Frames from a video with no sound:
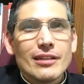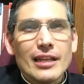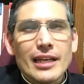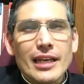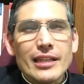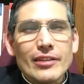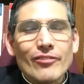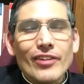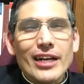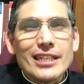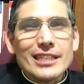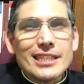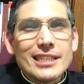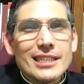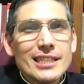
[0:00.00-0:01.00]
like a
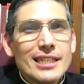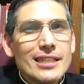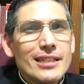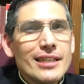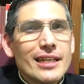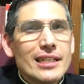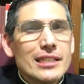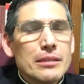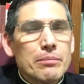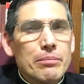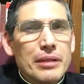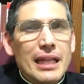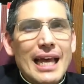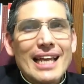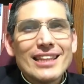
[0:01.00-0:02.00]
divine seed that is
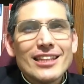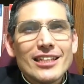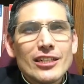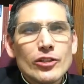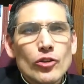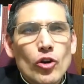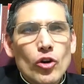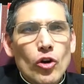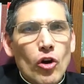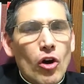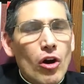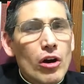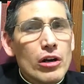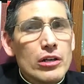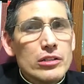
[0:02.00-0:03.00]
planted in our
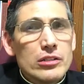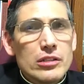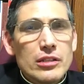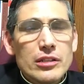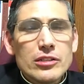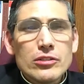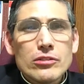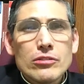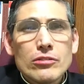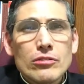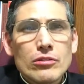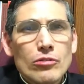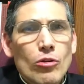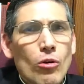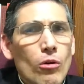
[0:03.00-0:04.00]
hearts that is
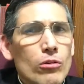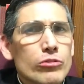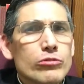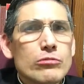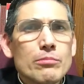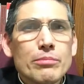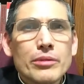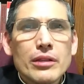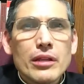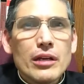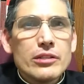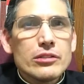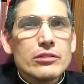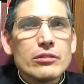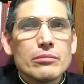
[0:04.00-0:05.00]
called to
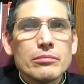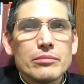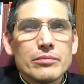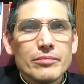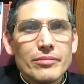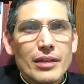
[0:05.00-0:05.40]
blossom.